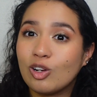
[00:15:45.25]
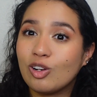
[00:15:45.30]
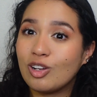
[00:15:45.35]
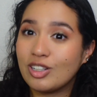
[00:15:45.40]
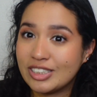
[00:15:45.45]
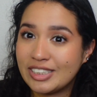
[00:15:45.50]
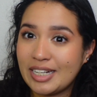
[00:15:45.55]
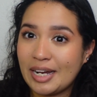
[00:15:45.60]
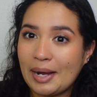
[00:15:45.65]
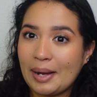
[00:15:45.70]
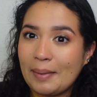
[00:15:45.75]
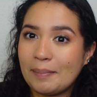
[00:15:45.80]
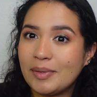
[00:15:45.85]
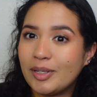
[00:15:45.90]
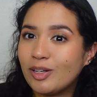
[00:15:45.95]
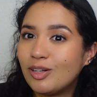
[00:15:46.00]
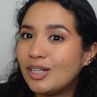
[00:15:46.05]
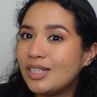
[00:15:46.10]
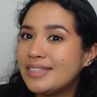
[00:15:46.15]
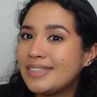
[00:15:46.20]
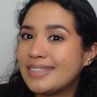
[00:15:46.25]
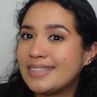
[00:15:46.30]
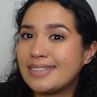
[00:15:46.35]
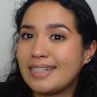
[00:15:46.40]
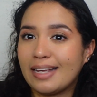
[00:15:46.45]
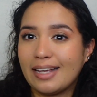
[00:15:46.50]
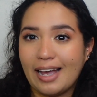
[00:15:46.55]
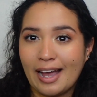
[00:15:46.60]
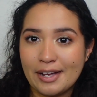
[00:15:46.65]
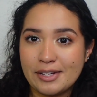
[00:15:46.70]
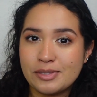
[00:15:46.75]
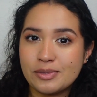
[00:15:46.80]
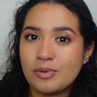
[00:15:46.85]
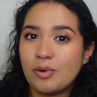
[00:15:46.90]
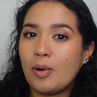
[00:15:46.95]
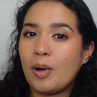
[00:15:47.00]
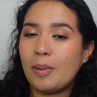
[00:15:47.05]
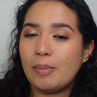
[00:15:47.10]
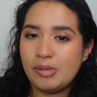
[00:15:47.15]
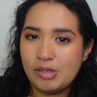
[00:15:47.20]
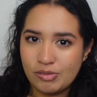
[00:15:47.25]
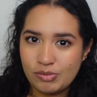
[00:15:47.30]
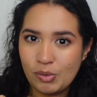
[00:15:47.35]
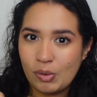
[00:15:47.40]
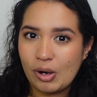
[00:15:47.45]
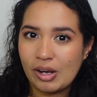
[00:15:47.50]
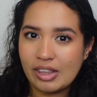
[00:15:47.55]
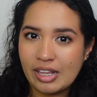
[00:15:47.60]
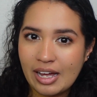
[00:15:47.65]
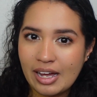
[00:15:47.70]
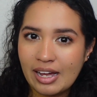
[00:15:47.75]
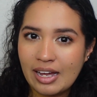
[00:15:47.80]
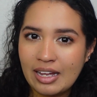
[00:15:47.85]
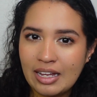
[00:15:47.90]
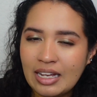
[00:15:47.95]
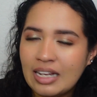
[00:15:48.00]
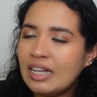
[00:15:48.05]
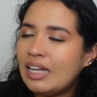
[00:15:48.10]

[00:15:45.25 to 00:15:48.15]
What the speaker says: long time, literally since like high school and before that.